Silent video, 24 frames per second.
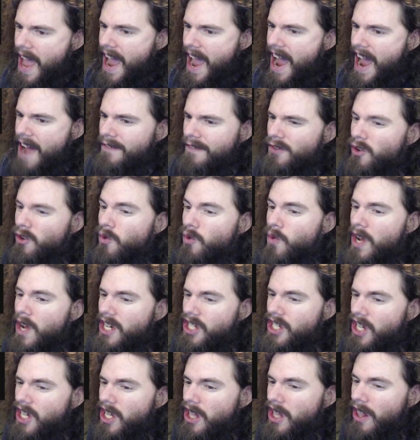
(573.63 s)
after
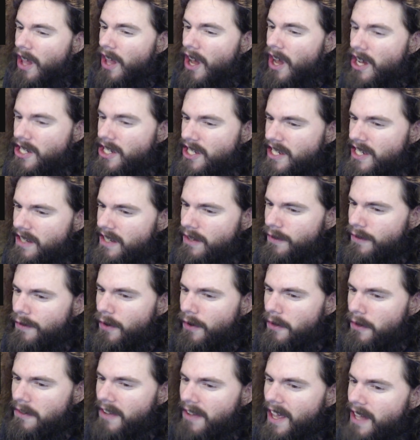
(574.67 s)
Russia launched its
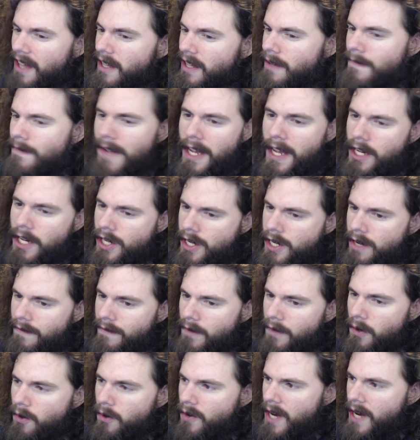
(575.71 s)
full-scale invasion of
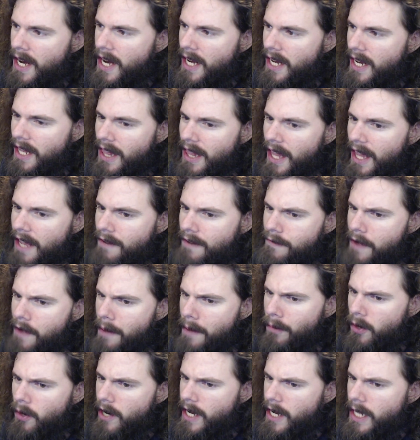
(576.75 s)
Ukraine in late
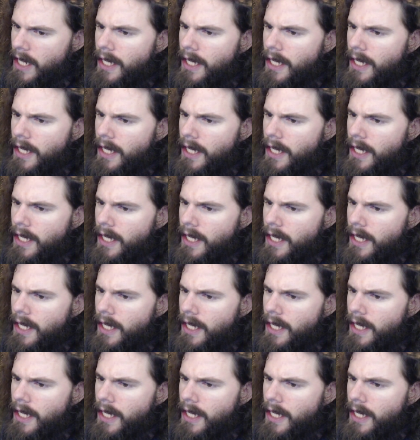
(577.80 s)
February.